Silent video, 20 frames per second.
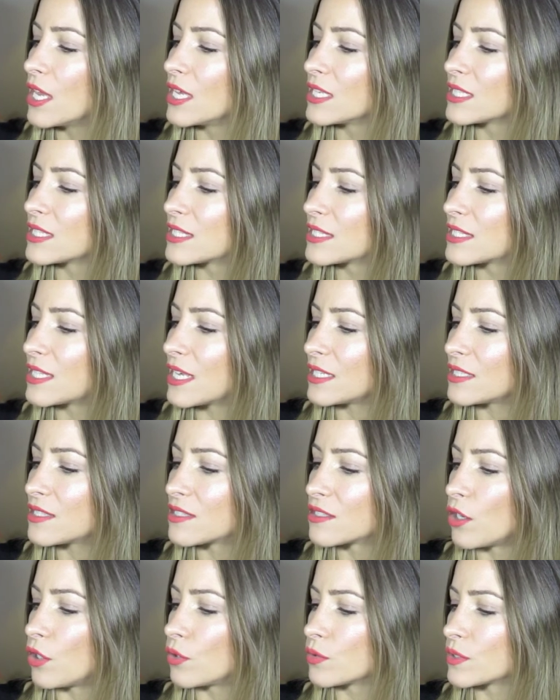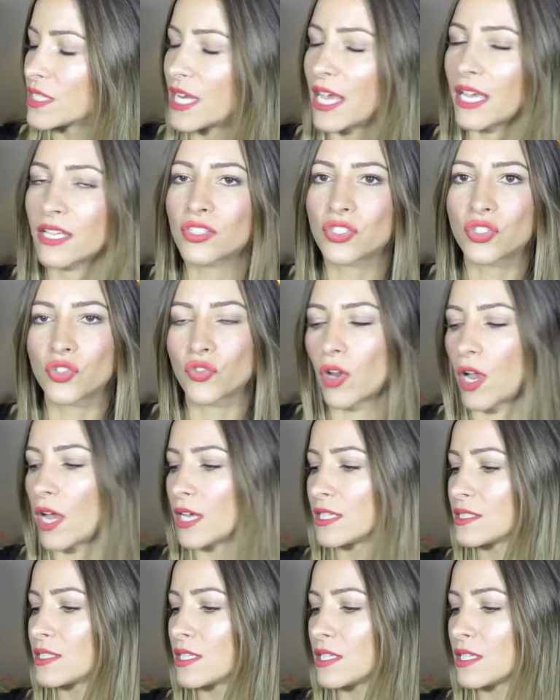Sea Salt
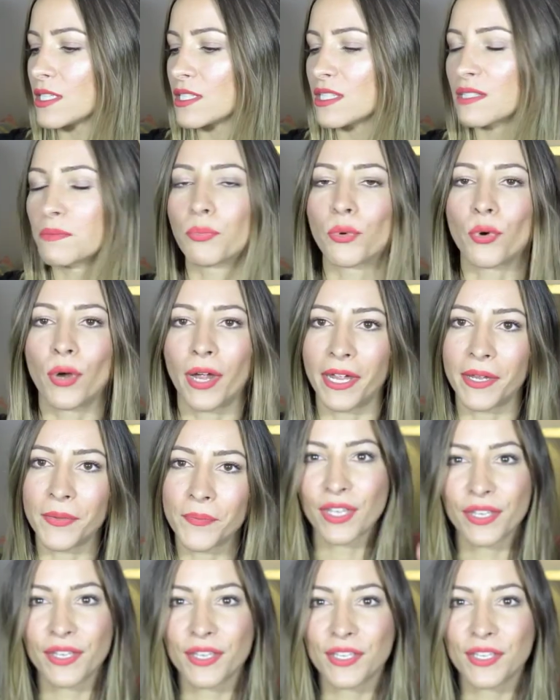Texturizing Spray.